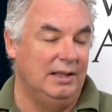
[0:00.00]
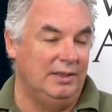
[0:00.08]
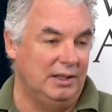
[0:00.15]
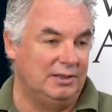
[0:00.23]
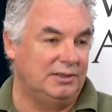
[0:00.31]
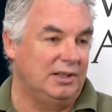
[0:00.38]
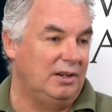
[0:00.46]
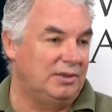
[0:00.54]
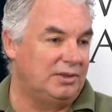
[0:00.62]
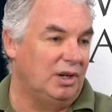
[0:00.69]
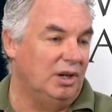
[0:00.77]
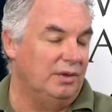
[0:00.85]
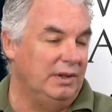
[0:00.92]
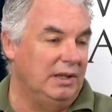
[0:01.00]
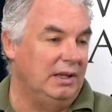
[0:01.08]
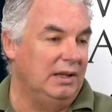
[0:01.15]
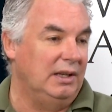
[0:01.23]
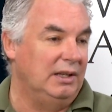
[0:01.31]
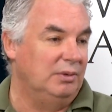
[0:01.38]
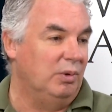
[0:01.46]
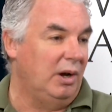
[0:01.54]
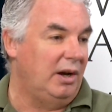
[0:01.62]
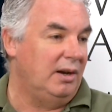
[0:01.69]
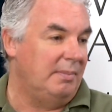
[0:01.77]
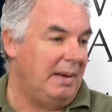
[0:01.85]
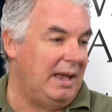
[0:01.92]
that's there serving is
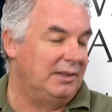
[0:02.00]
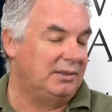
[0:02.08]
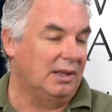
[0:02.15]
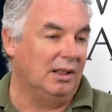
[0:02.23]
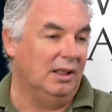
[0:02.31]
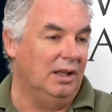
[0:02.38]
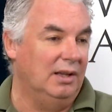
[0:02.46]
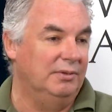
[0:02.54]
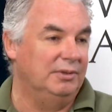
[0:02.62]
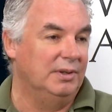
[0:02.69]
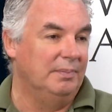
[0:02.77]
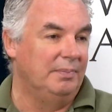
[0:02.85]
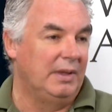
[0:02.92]
wearing a mask and gloves.